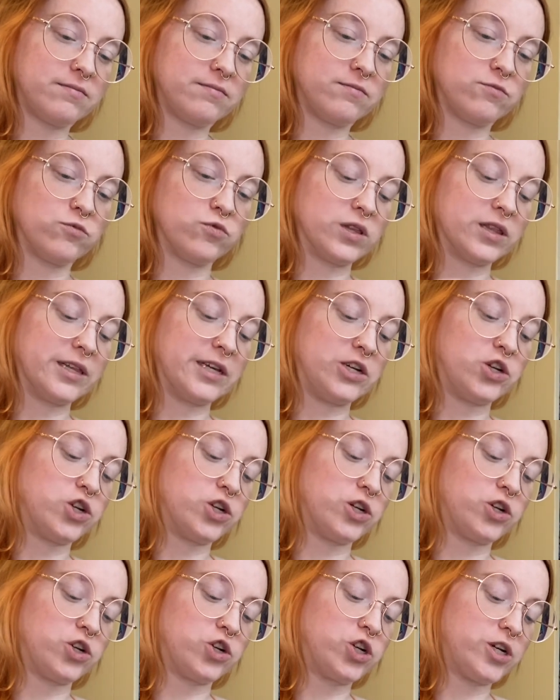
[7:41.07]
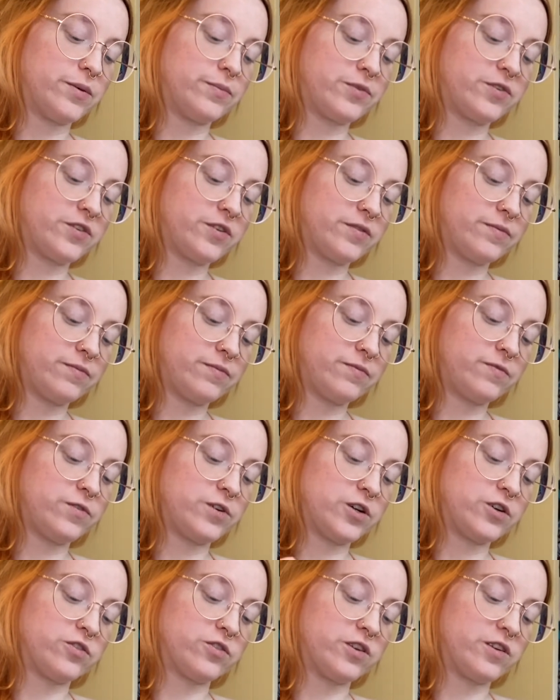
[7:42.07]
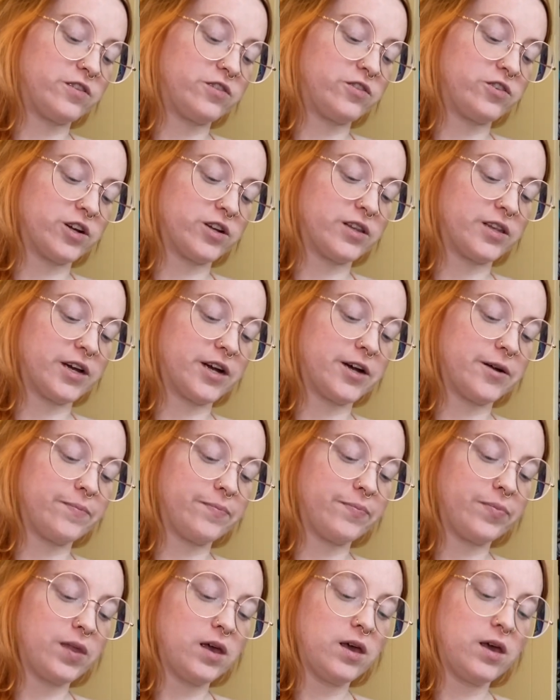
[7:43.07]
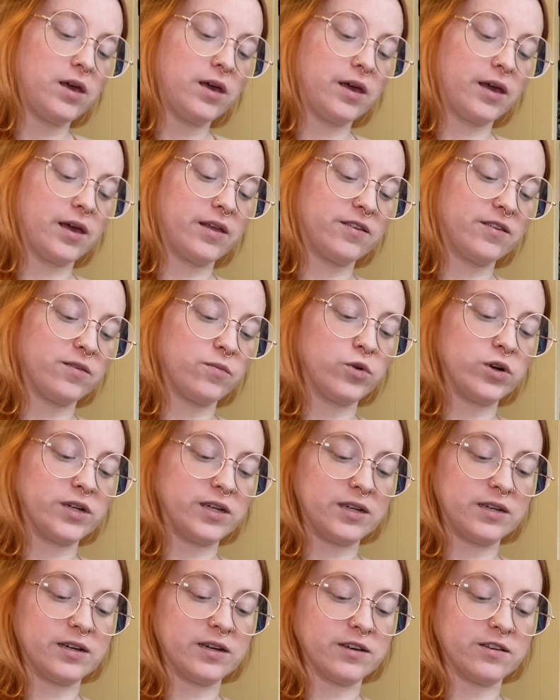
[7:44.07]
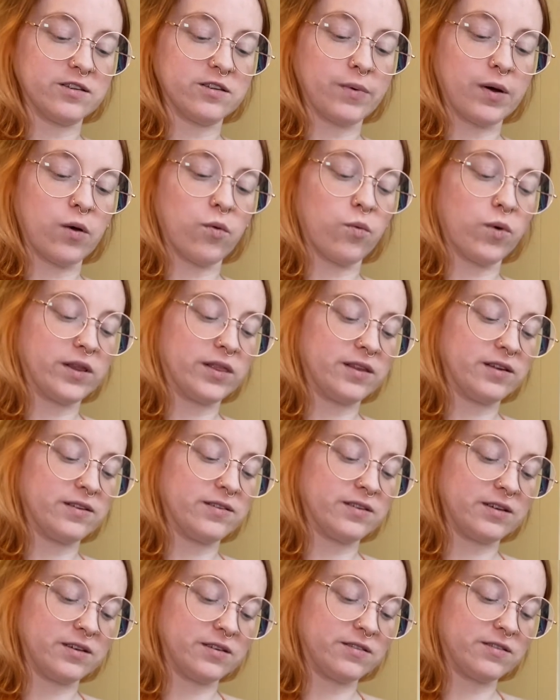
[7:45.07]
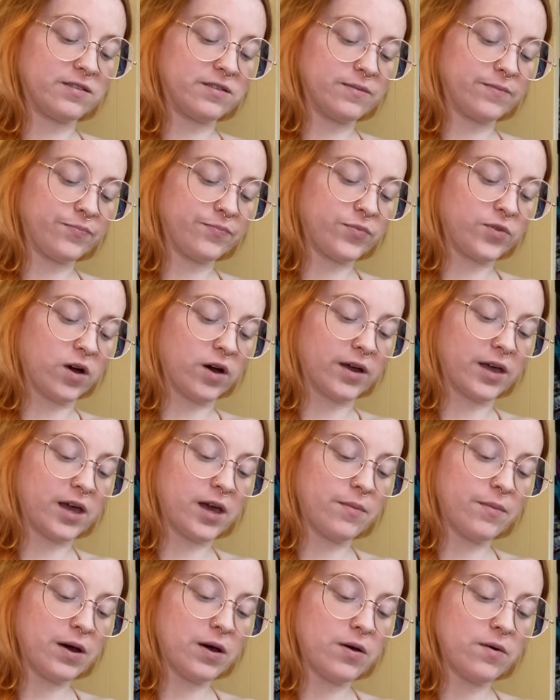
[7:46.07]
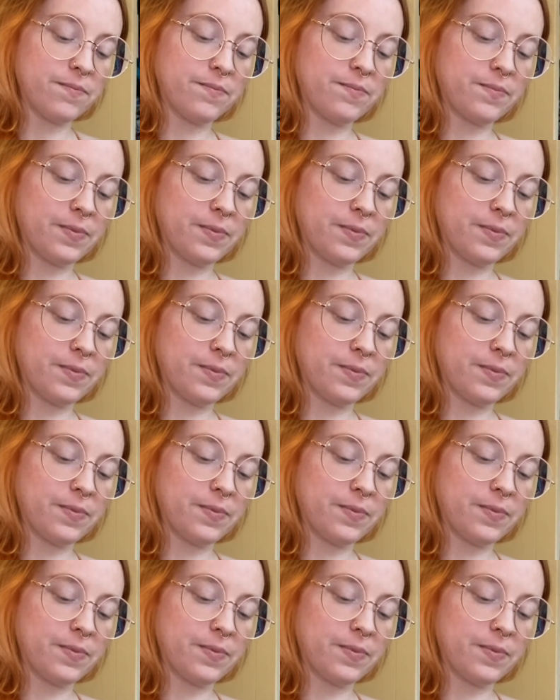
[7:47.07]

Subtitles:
relationships first. Let's start there and get some more details about what this is talking about.